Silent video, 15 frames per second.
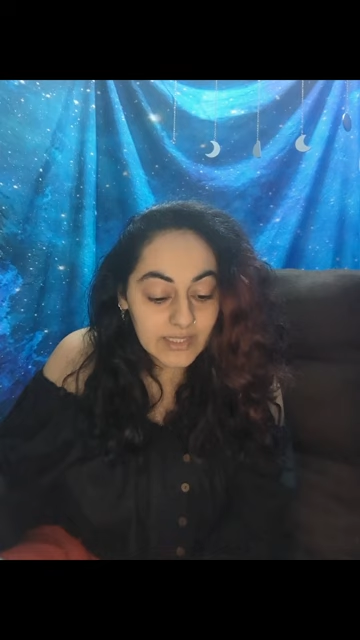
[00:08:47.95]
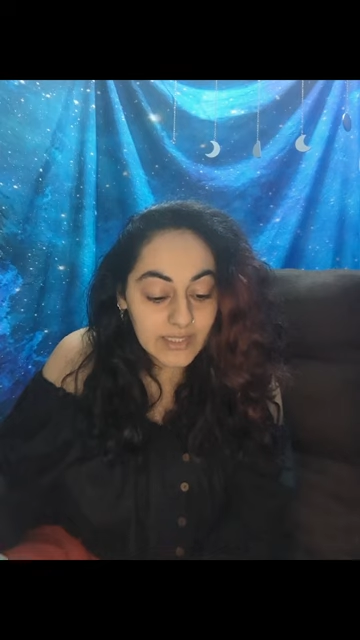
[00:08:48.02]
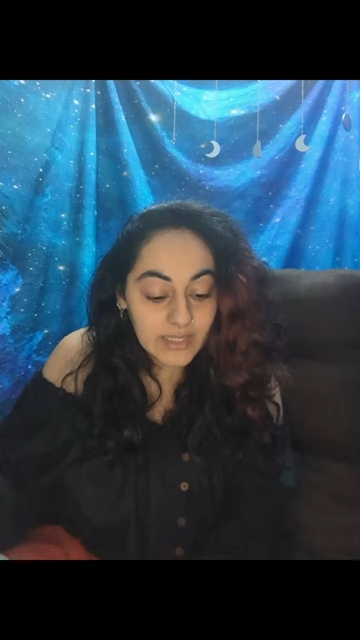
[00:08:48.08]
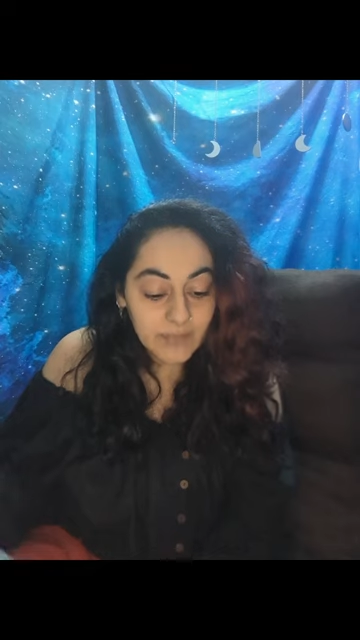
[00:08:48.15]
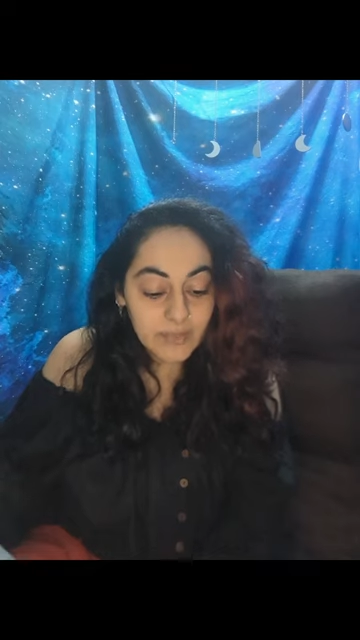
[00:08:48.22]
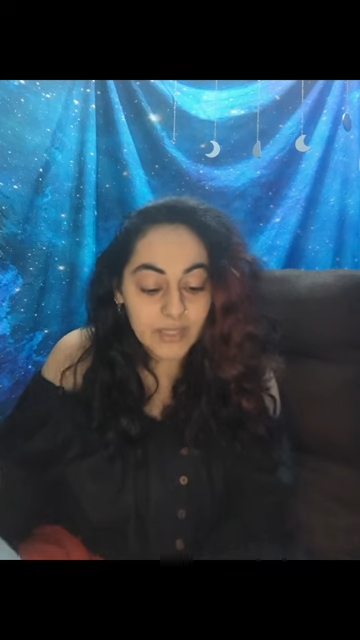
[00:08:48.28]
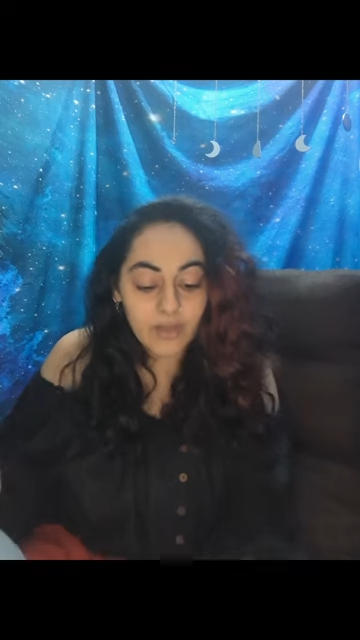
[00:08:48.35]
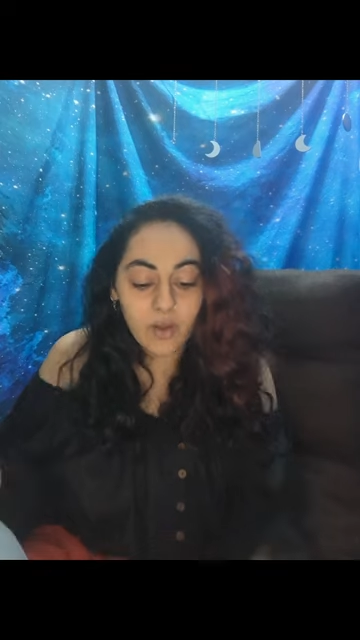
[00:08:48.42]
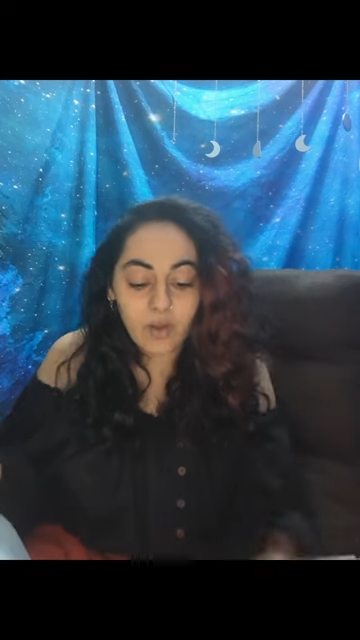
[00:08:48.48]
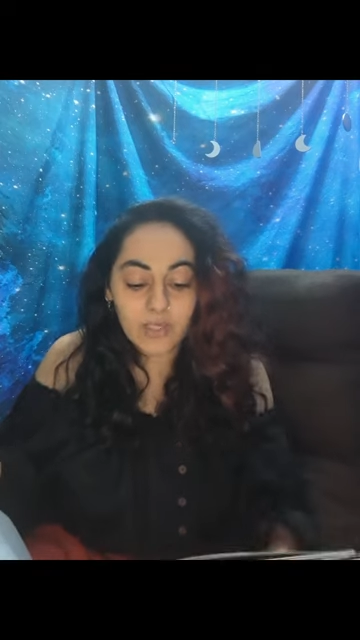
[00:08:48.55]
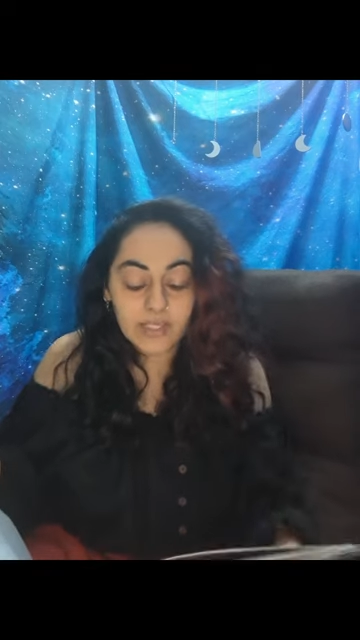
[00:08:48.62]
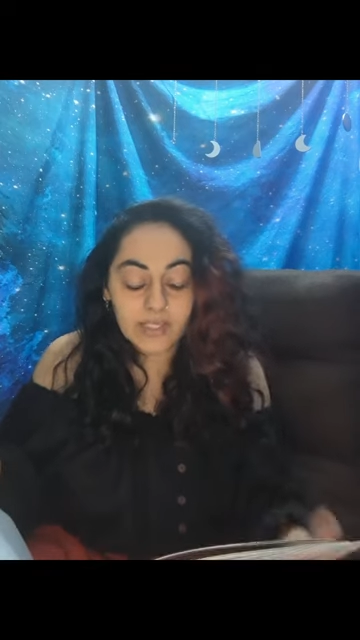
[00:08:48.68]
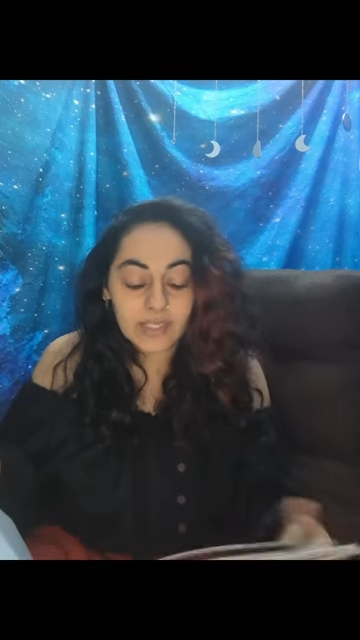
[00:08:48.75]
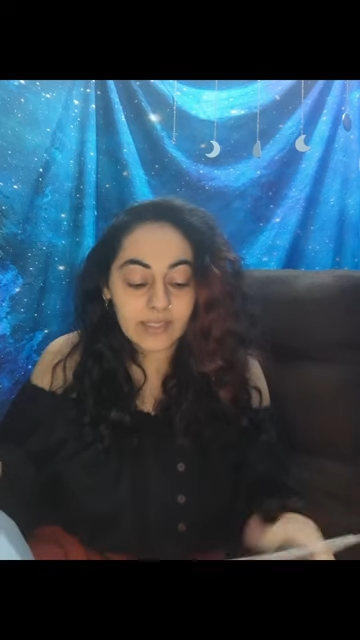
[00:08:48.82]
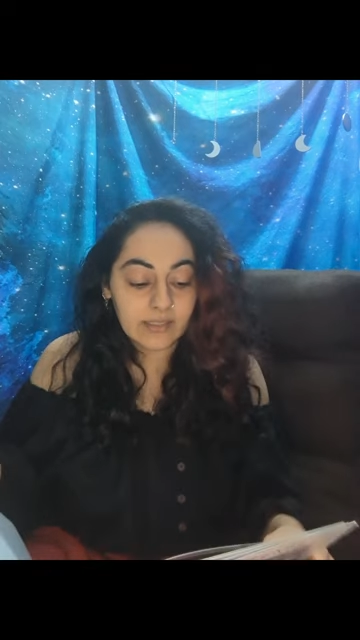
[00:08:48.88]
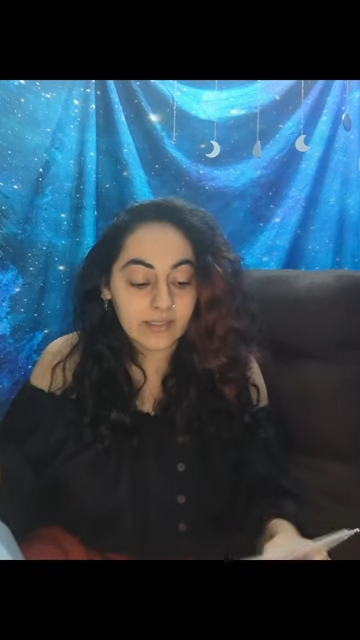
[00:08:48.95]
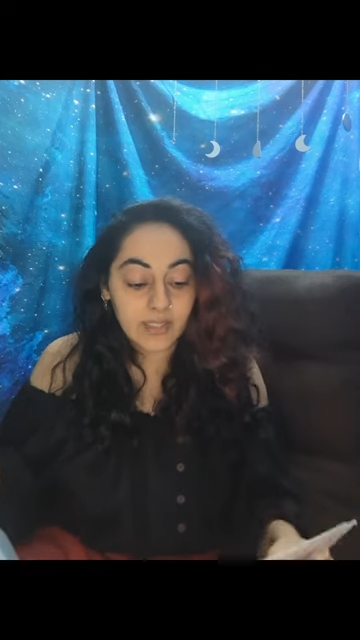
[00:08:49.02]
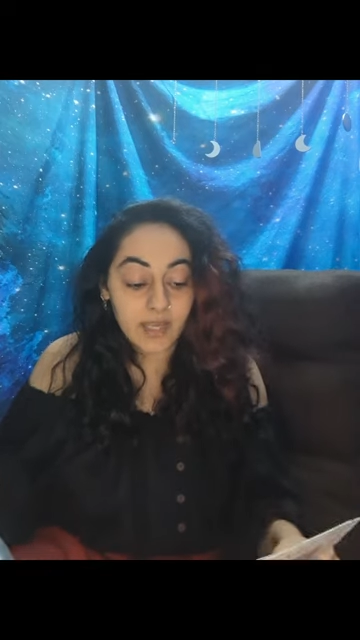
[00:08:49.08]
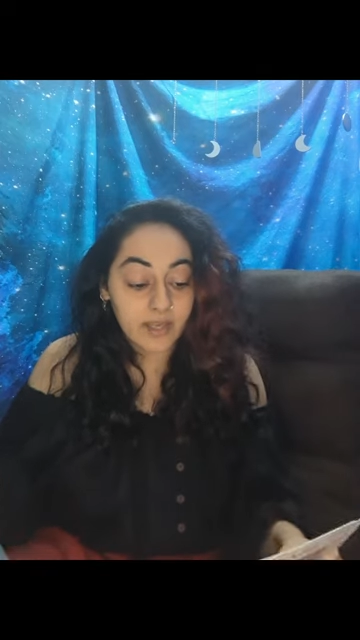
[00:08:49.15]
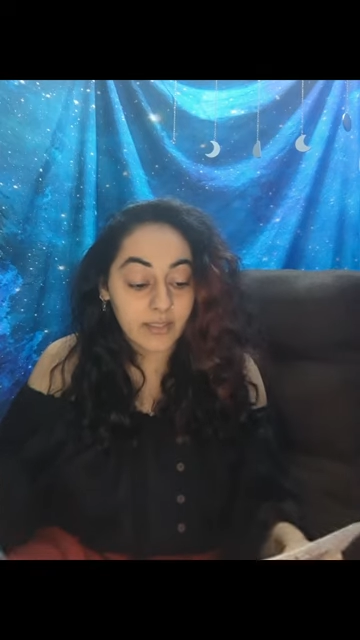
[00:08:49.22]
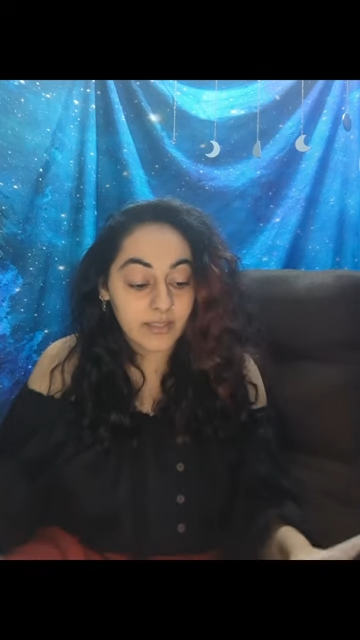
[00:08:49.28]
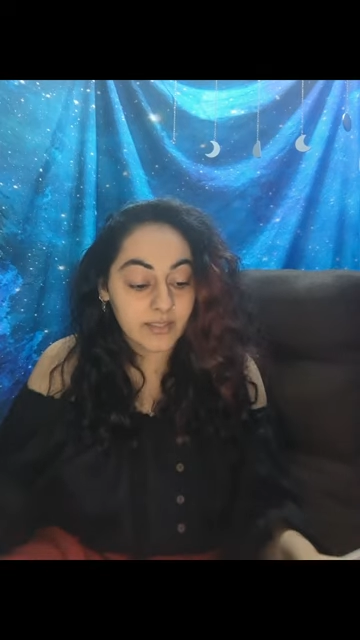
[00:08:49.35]
lips, and the Holly King
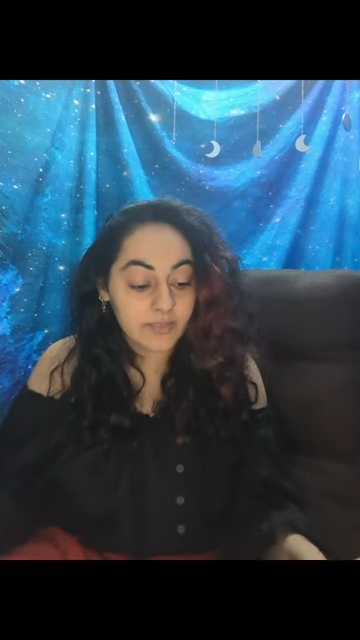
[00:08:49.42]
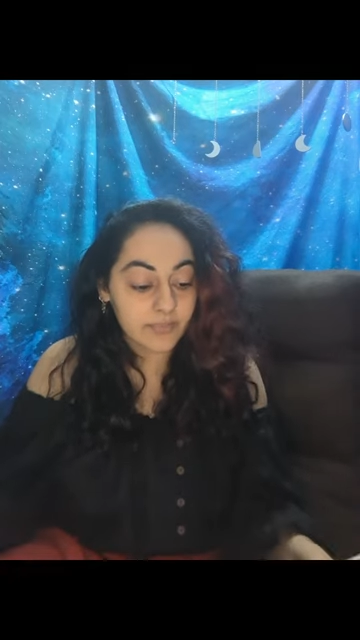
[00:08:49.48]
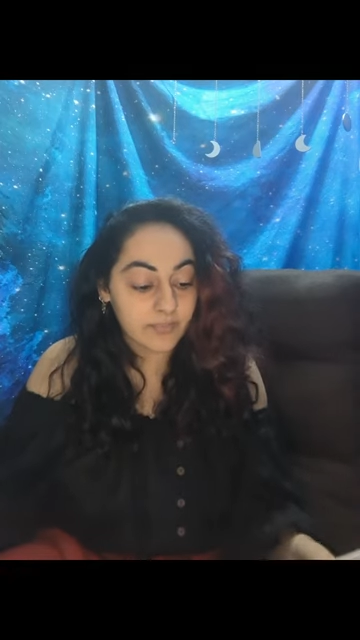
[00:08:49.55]
dies.